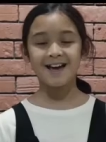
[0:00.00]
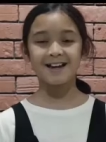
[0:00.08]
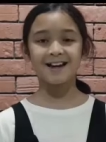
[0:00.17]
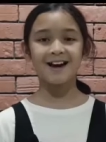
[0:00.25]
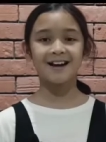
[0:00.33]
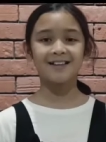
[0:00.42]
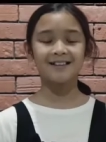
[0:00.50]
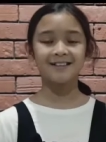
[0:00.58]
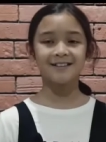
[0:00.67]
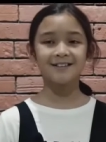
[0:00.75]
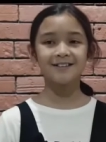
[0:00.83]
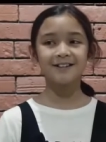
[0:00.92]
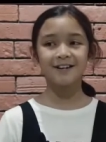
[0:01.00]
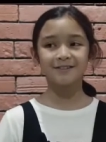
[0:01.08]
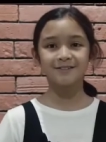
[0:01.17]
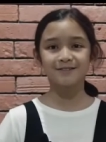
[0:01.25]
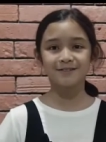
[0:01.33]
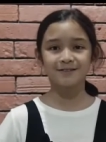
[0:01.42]
And I learned how
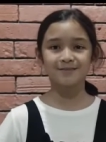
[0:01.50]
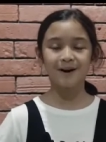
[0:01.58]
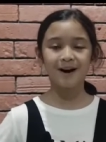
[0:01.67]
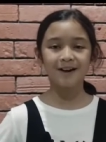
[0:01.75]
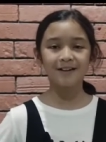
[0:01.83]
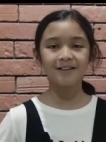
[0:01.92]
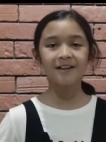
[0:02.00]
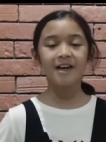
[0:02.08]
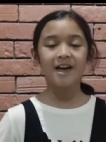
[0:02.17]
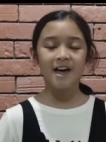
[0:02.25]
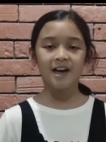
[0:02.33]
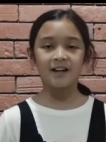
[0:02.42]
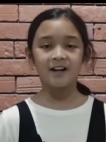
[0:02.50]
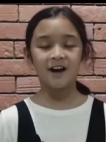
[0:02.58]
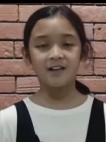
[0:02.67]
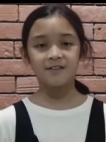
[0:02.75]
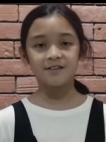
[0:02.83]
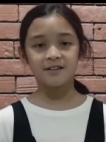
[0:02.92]
to smile and
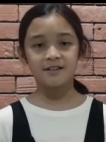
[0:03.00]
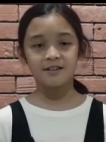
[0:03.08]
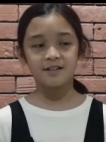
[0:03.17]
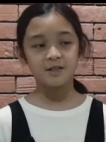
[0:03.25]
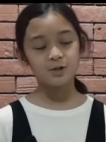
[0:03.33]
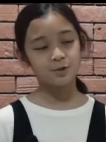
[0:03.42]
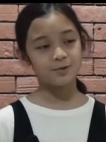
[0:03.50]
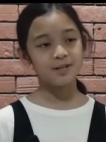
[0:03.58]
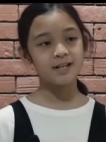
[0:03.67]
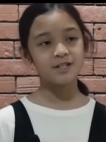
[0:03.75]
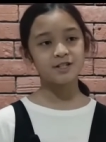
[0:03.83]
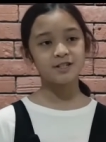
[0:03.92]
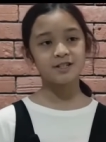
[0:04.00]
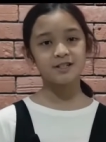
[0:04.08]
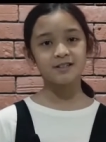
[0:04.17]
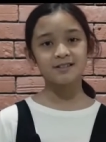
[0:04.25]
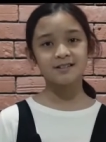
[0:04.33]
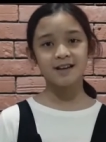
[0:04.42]

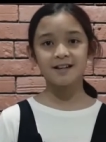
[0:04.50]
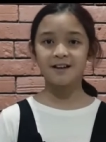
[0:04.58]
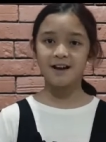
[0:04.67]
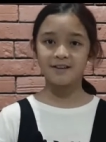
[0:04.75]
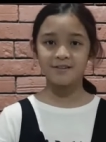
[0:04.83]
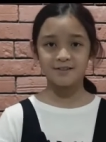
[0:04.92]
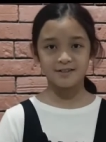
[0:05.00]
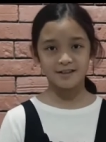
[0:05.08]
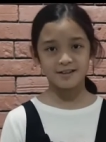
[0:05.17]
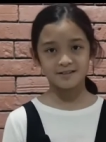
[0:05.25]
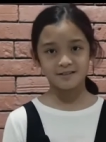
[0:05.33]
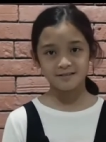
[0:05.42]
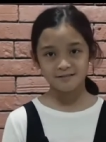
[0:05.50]
intonations and other things.